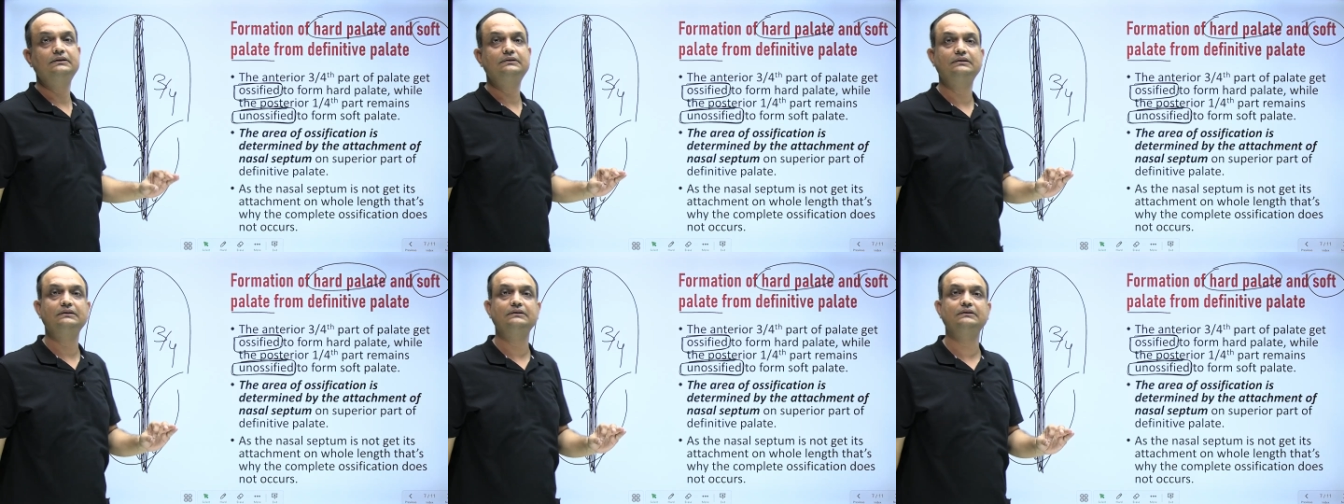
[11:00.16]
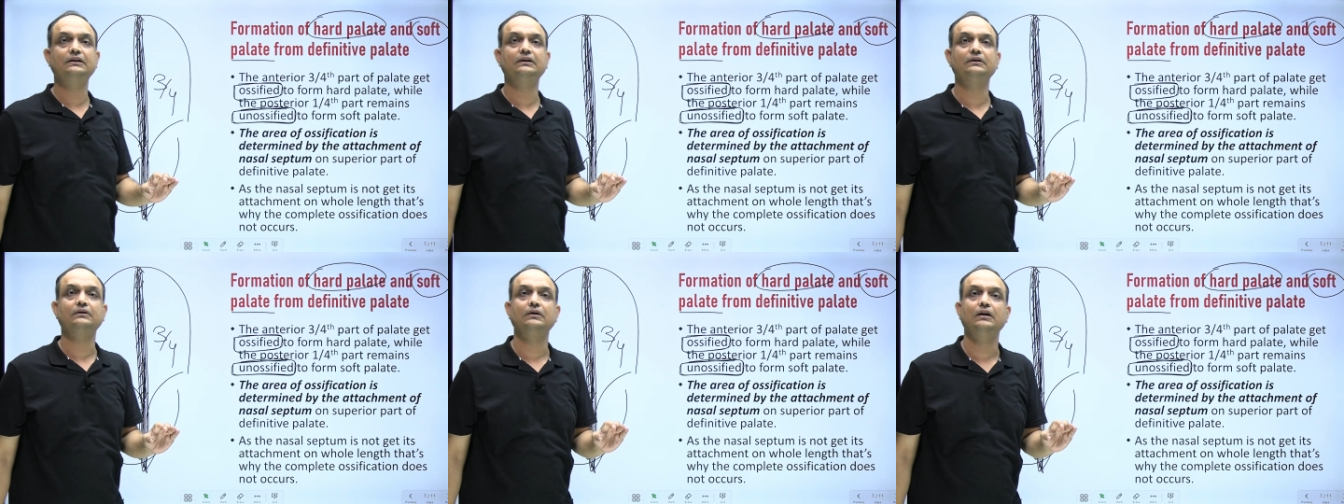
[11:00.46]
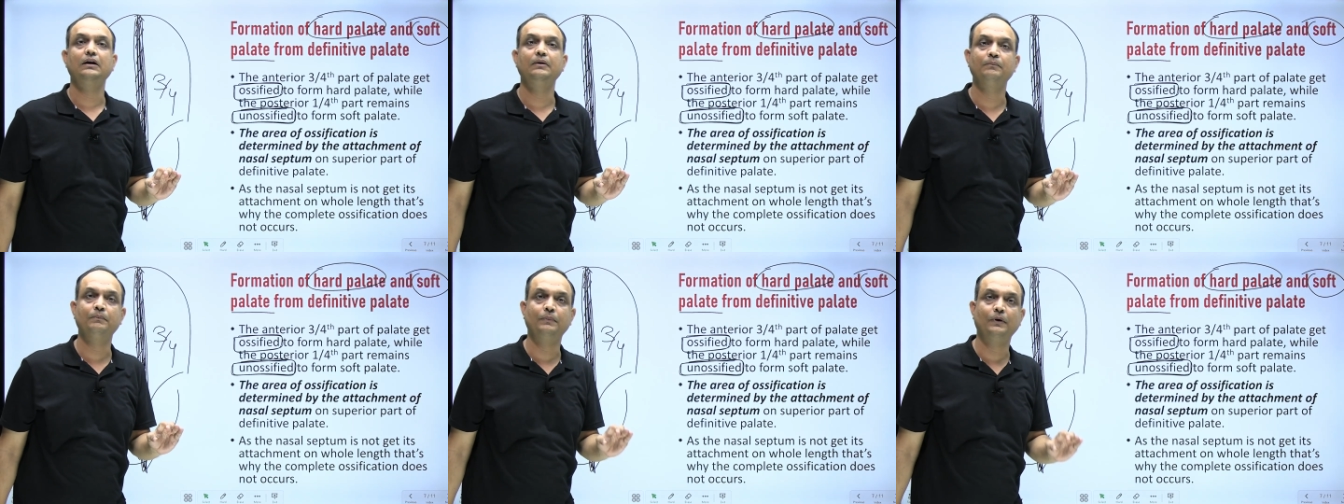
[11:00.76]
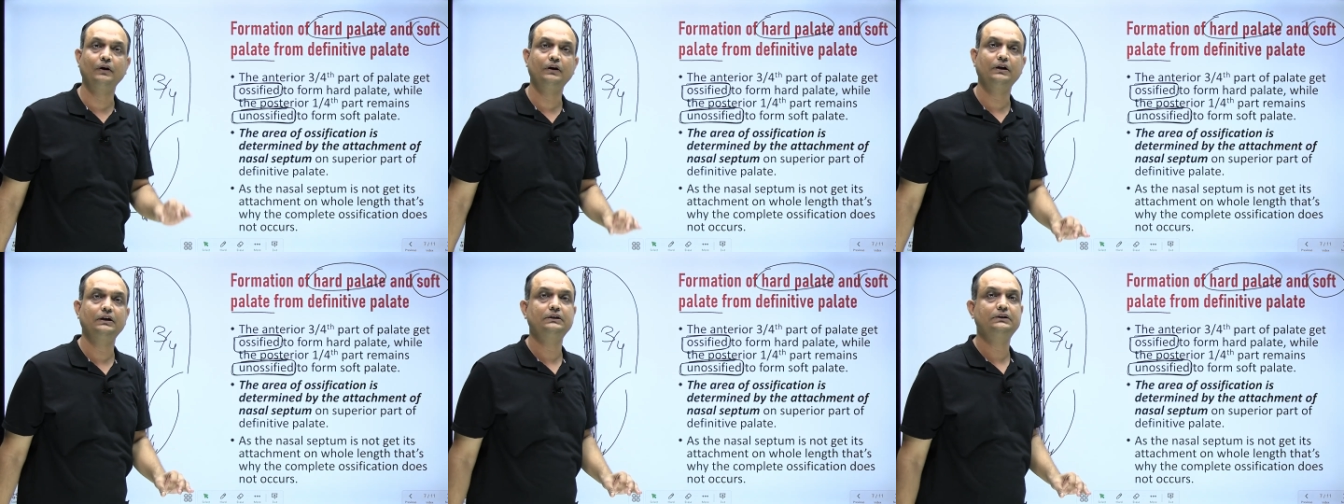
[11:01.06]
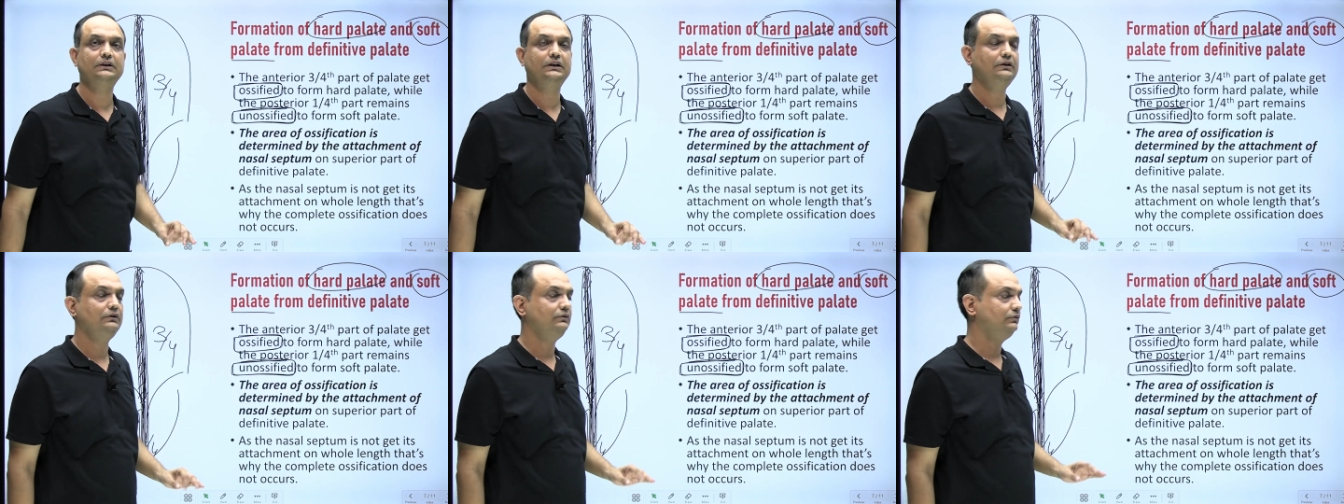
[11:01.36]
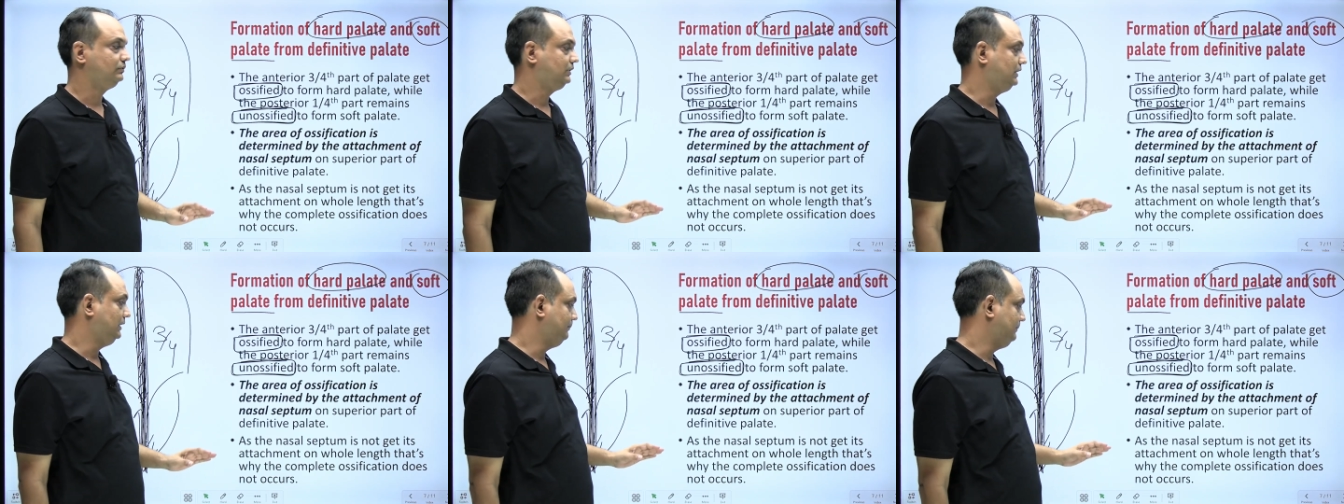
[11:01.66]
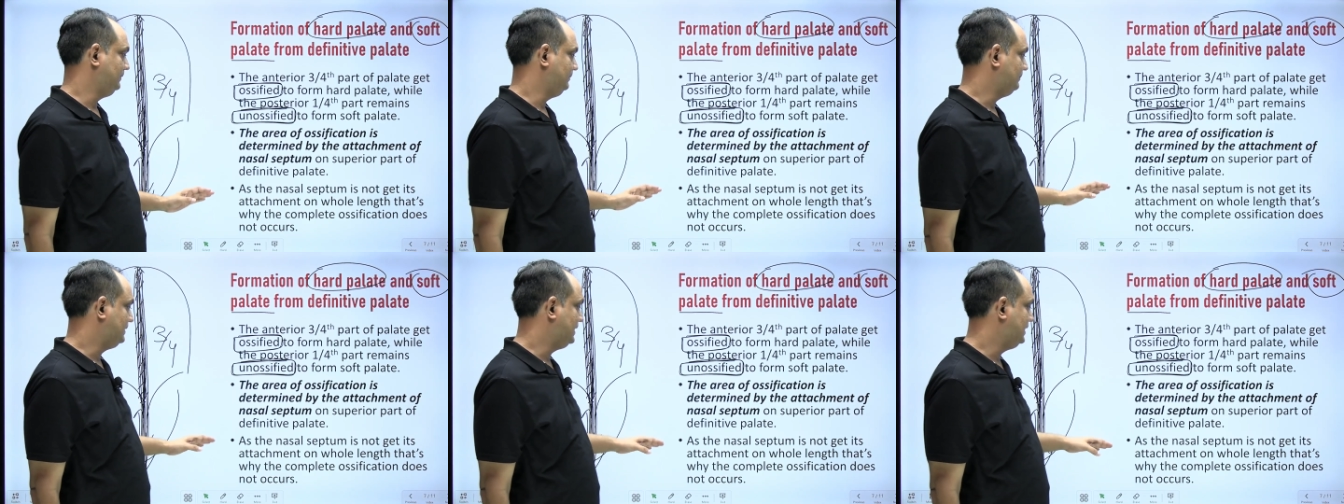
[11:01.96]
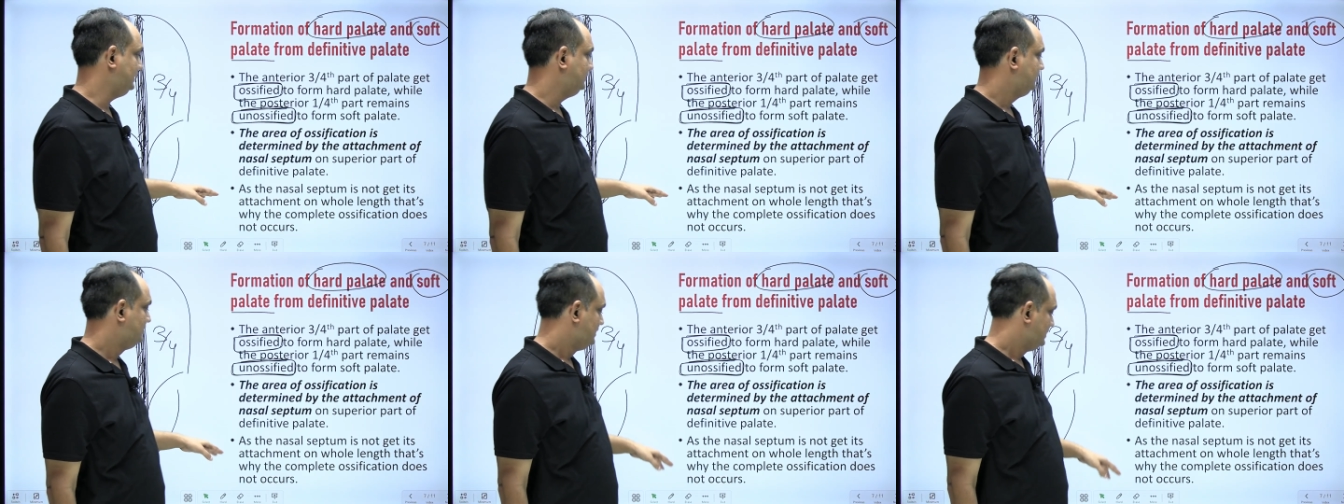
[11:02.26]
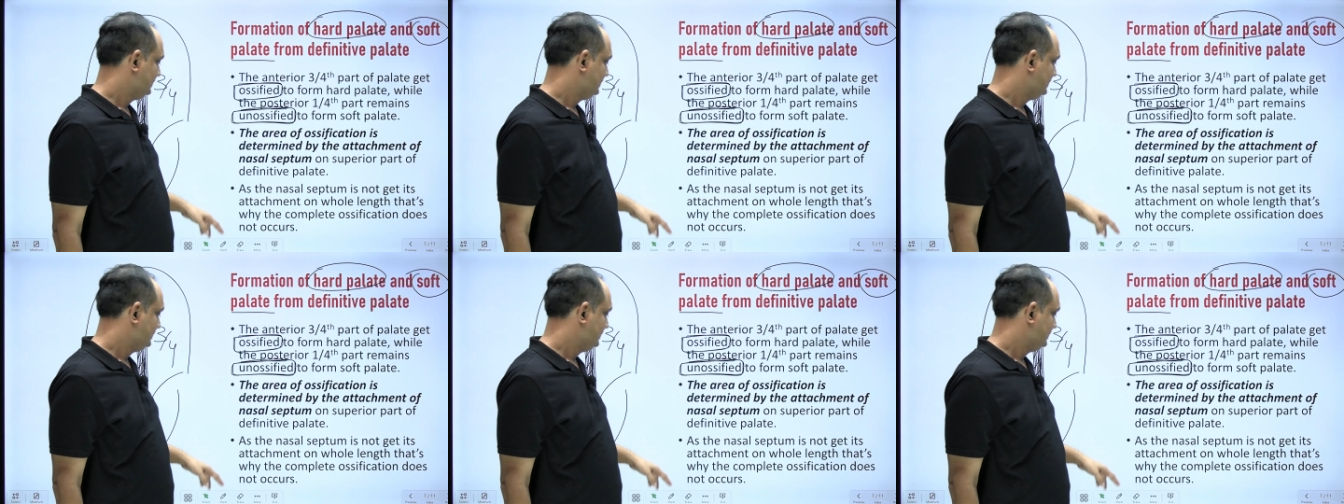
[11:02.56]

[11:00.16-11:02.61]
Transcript: this is the important thing to keep in mind,